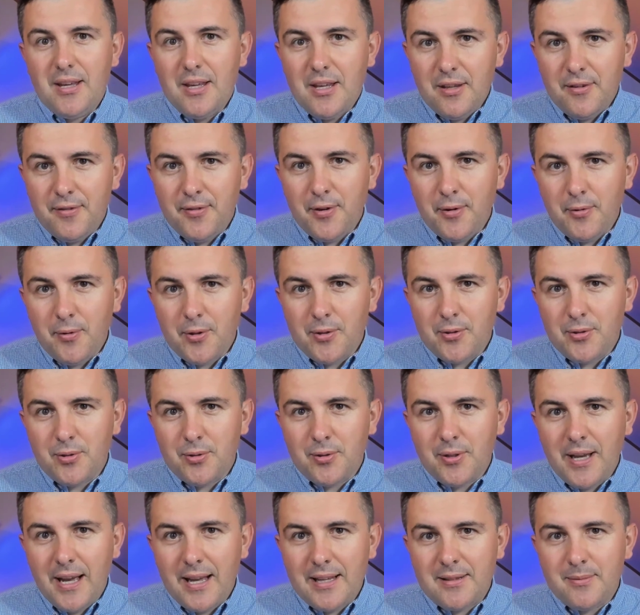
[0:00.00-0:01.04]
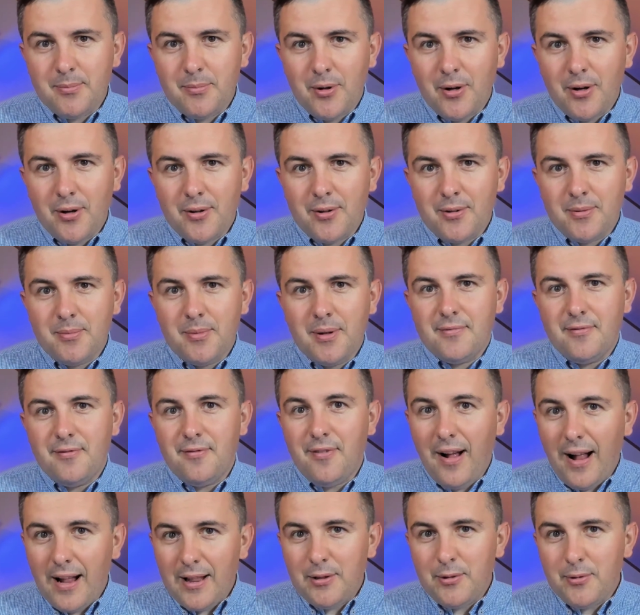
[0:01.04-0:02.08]
If you want to get more
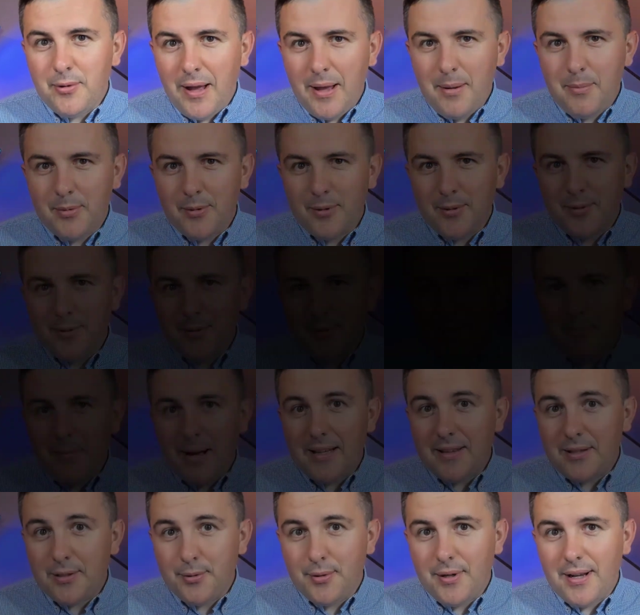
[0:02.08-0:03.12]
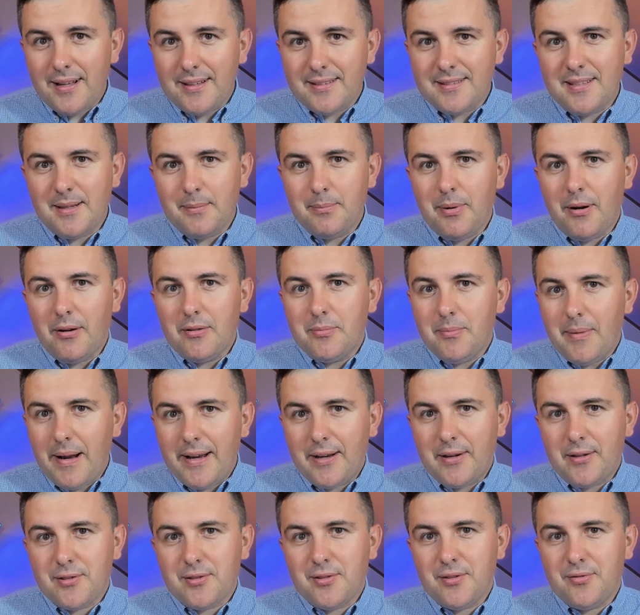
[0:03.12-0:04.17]
valuable materials about
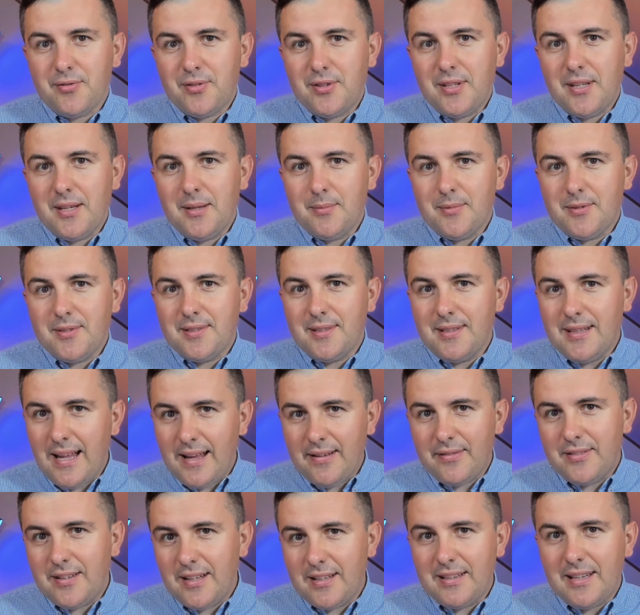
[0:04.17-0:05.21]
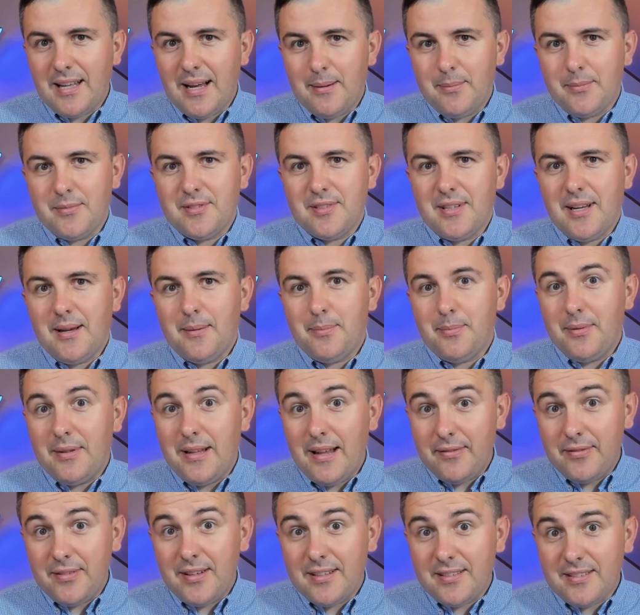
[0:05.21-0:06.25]
Microsoft Teams, leave the thumbs up,
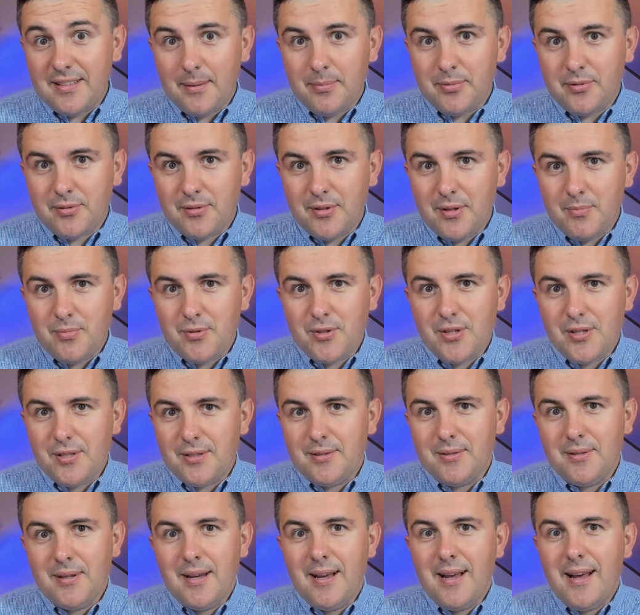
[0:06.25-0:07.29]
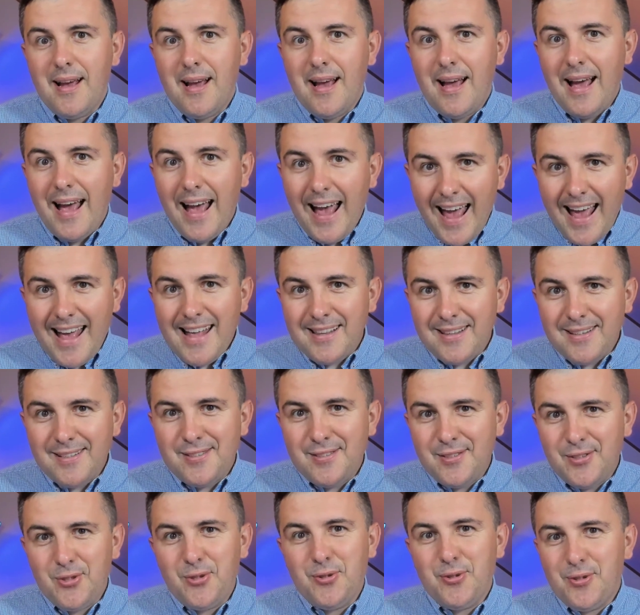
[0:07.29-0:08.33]
leave the subscription and
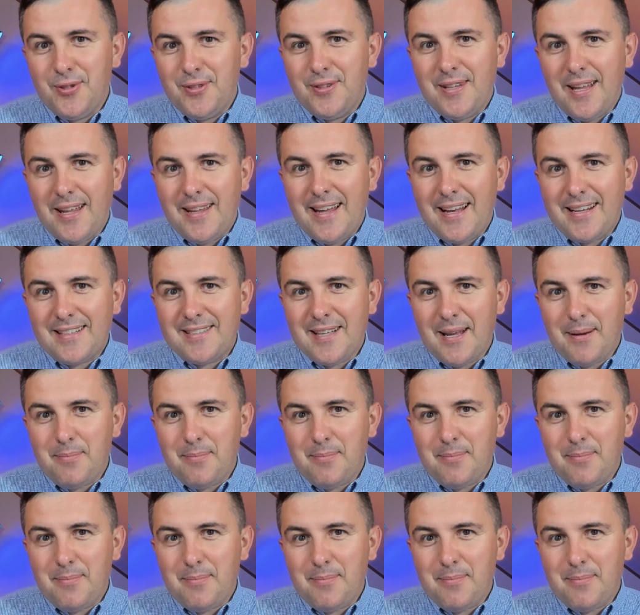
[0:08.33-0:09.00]
see you in the next